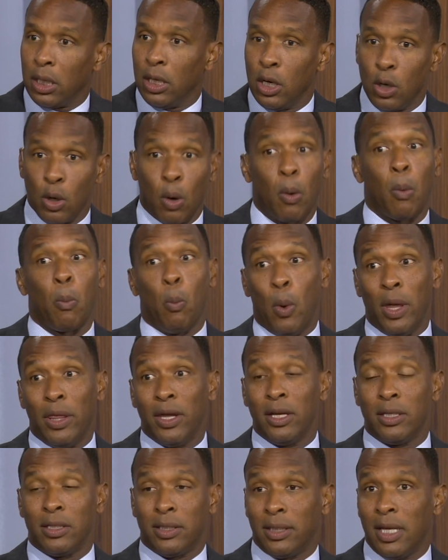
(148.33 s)
You know,
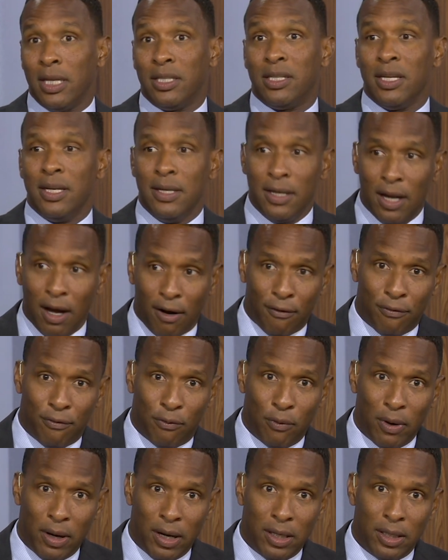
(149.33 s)
whether it's, it's enough,
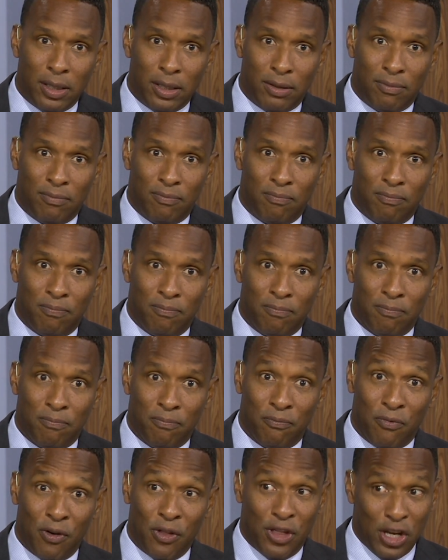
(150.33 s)
really,
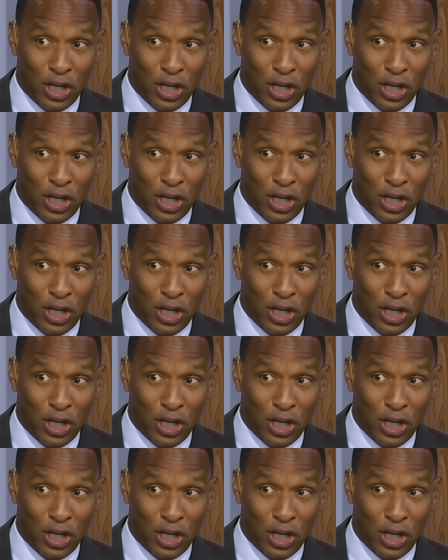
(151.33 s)
for